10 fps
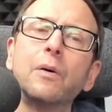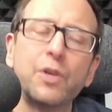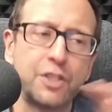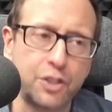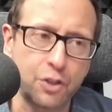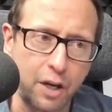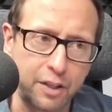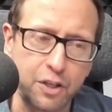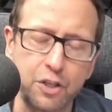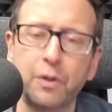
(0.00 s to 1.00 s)
We see scar
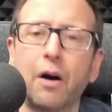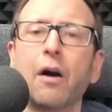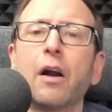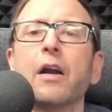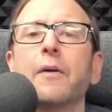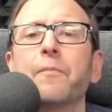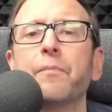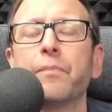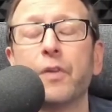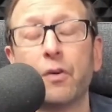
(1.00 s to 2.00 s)
tissue in the heart.
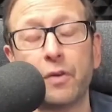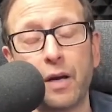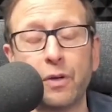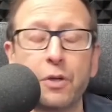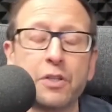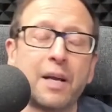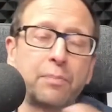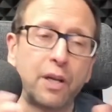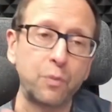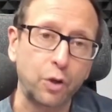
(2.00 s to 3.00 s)
Okay, we don't
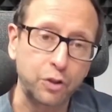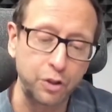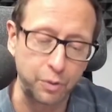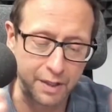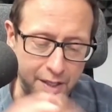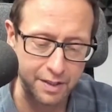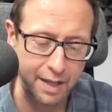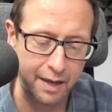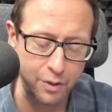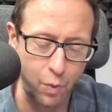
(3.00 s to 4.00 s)
take blood work, too, and test
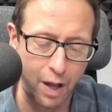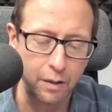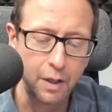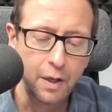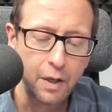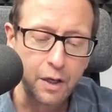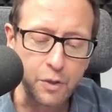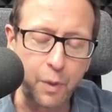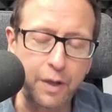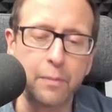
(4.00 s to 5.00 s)
that as well,
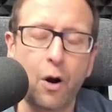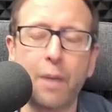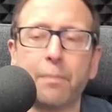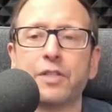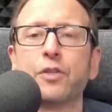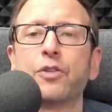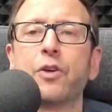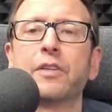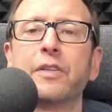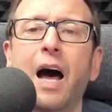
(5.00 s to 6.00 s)
because when heart muscles
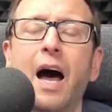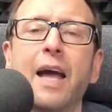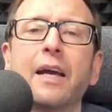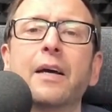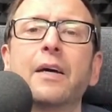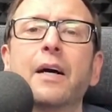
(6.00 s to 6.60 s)
start to die,